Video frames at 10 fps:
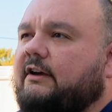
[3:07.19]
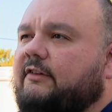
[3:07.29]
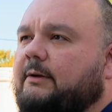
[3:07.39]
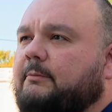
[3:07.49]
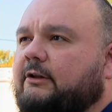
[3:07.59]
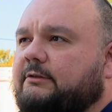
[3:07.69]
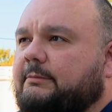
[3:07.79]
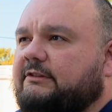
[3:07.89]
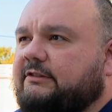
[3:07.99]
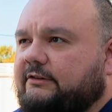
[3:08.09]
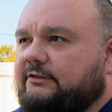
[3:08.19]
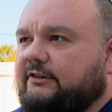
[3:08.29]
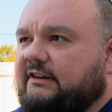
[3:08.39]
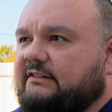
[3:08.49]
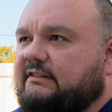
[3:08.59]
I've had multiple
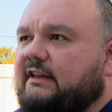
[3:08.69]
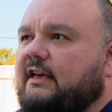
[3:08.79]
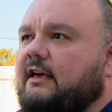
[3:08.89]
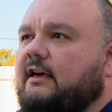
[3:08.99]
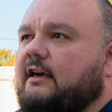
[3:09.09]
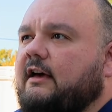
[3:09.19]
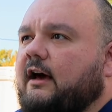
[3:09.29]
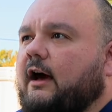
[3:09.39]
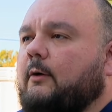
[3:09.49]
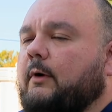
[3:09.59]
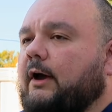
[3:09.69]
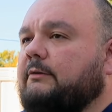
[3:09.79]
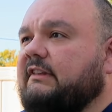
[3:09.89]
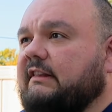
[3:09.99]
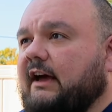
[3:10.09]
surgeries uh, where I
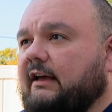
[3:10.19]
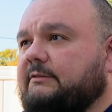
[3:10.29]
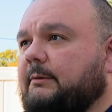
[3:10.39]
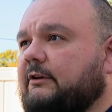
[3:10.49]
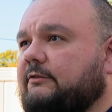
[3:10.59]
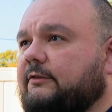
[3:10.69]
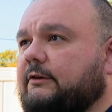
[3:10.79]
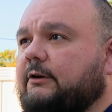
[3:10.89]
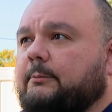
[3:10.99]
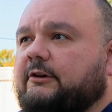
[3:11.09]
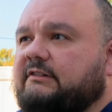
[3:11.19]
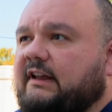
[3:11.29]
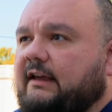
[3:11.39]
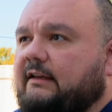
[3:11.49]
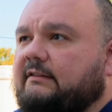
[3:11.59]
was in the hospital for numerous
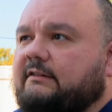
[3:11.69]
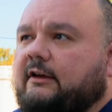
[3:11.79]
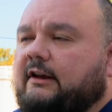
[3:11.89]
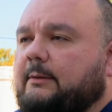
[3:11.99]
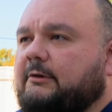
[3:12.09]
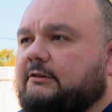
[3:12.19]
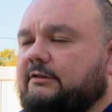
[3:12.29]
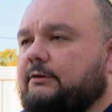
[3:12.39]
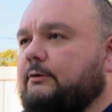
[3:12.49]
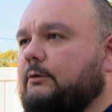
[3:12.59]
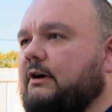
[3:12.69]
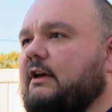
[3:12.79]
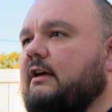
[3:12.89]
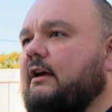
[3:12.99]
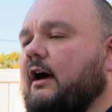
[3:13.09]
days, unable to
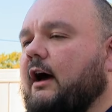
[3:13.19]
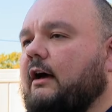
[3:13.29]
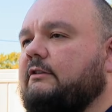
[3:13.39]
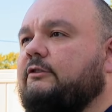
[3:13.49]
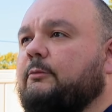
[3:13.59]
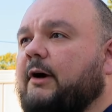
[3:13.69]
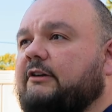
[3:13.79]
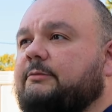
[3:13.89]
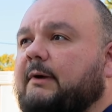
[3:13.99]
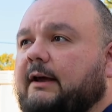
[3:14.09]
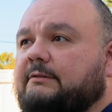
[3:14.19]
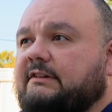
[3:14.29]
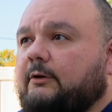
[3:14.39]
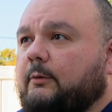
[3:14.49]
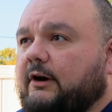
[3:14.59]
uh, do much, but I was
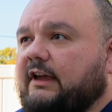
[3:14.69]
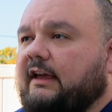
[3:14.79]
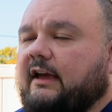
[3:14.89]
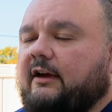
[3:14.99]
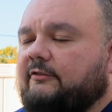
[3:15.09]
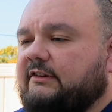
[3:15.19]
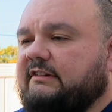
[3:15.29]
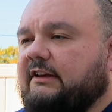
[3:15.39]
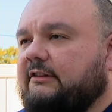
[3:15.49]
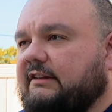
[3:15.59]
still working every single